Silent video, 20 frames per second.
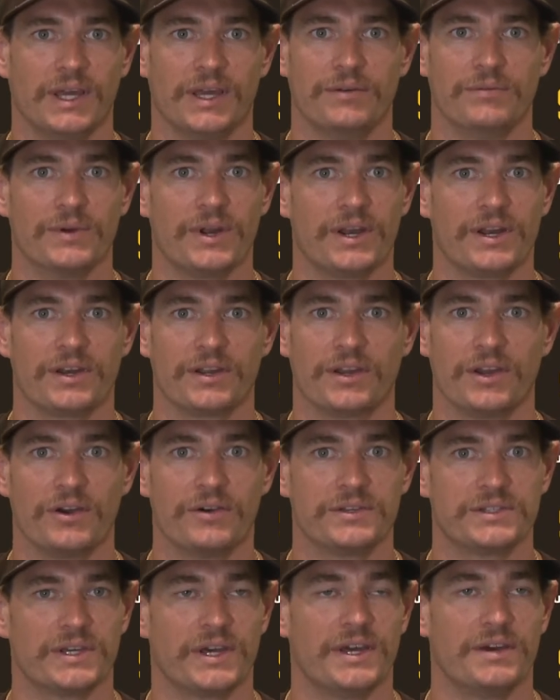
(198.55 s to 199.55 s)
ready to
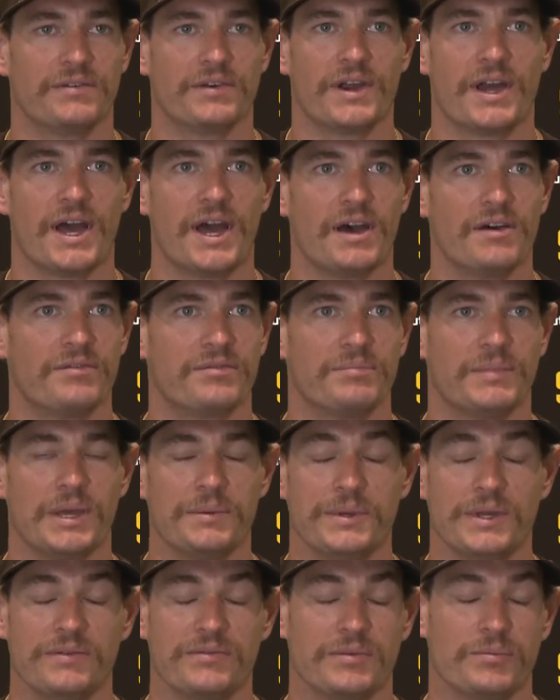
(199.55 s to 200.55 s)
go as I ever have,
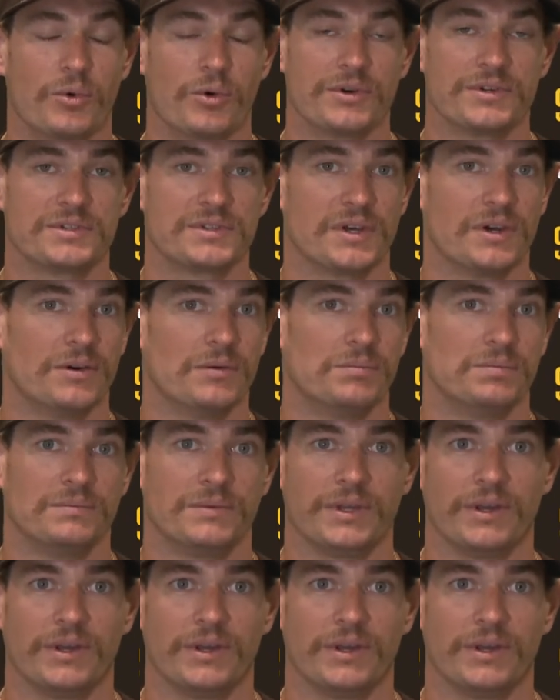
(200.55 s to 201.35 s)
maybe even more so.